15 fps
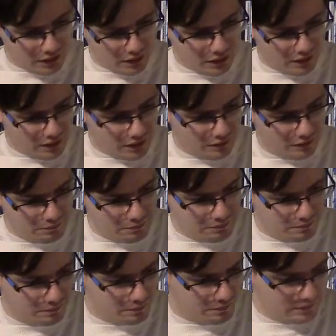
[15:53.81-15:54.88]
I
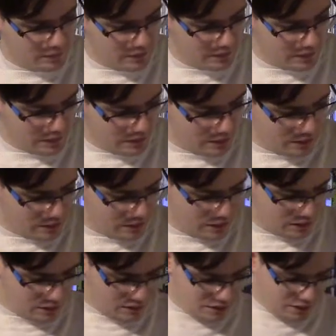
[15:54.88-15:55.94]

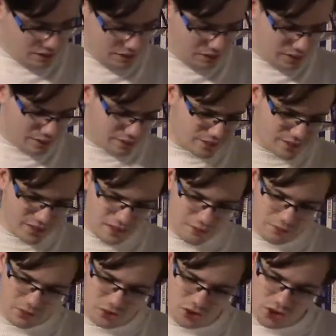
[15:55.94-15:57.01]
think the character's name
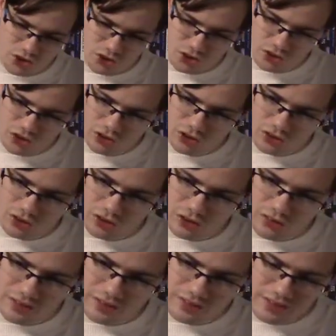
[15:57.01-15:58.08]
was
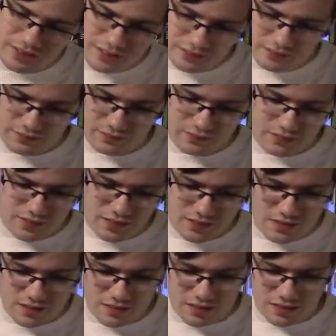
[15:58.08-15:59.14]
Claudette, I think.